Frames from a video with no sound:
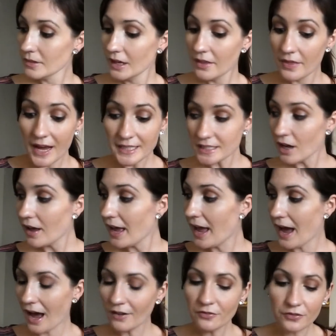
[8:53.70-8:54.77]
that's all I
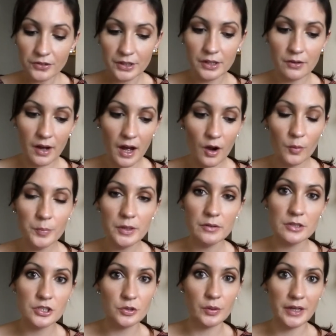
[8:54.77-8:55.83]
have for you. I hope you
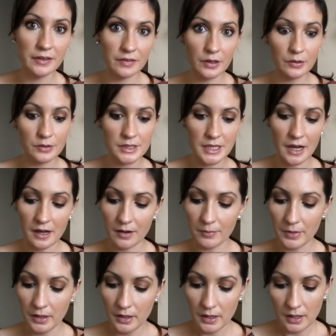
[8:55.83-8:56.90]
enjoyed those
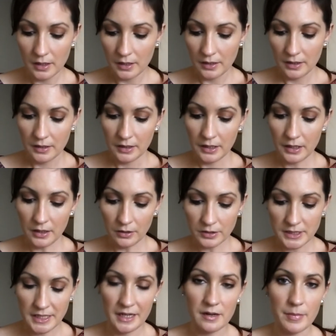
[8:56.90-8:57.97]

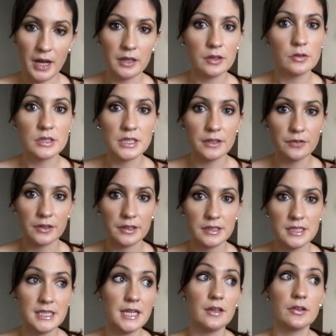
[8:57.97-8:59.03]
seeing about those different
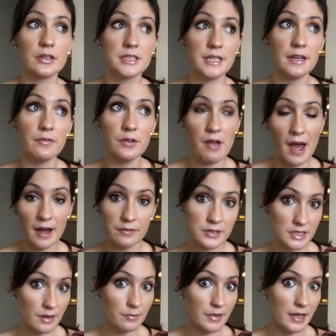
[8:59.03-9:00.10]
concealers, and if you have
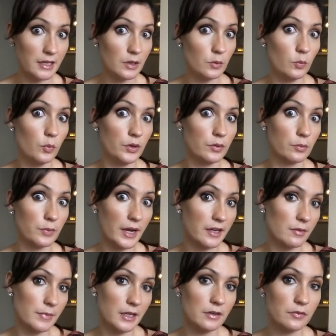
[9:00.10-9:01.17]
some that you would
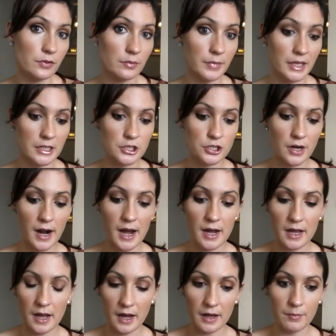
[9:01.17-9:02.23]
recommend for me to
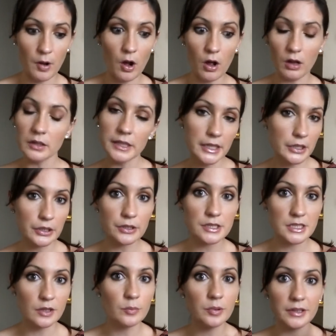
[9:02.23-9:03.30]
try, I'm all ears,
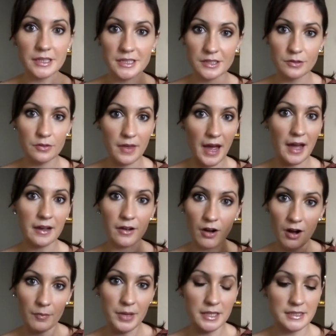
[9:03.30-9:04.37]
so please do that and
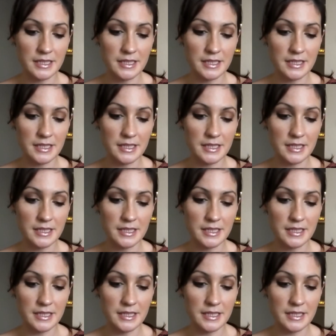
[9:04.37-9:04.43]
comment